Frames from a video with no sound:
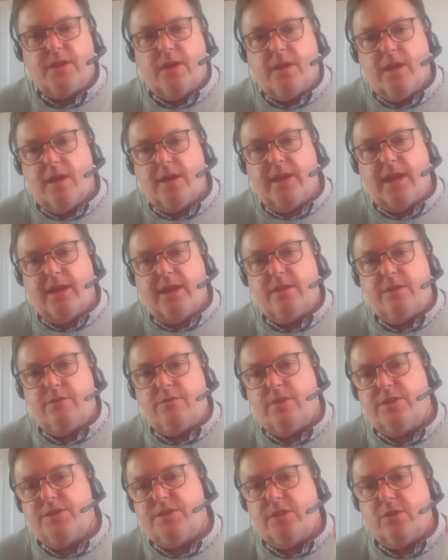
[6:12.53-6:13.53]
I'd had
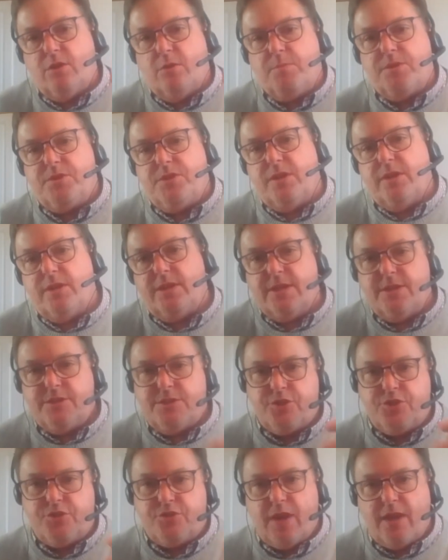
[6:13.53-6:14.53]
increasing opportunities to
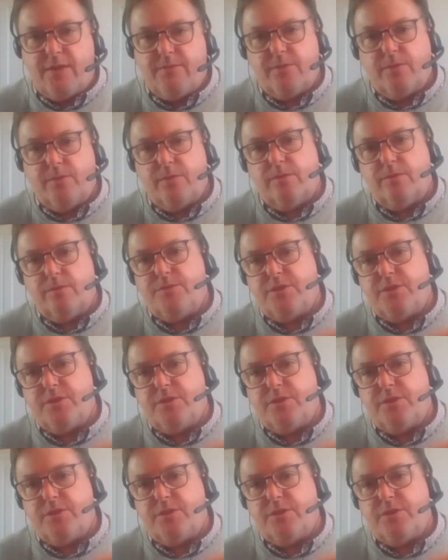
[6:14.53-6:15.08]
travel,